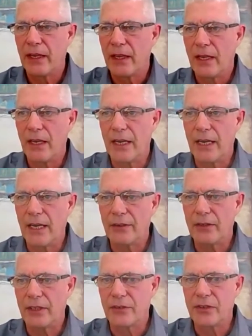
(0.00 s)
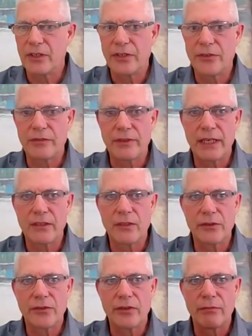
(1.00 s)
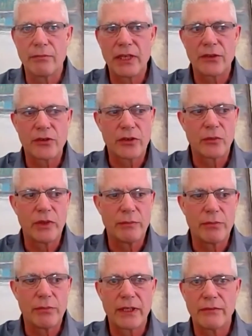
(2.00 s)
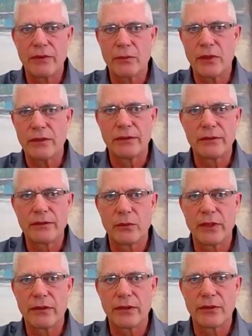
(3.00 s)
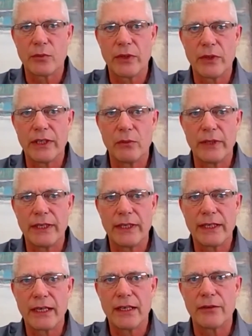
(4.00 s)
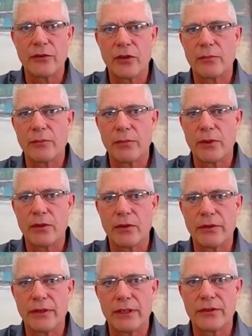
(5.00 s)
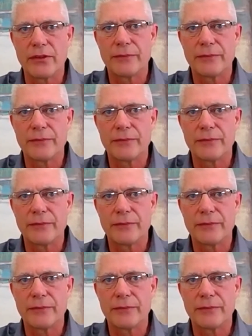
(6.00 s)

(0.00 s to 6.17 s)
and a series of dialogues that make sure we bring everyone with us. We can't drop the ball on this.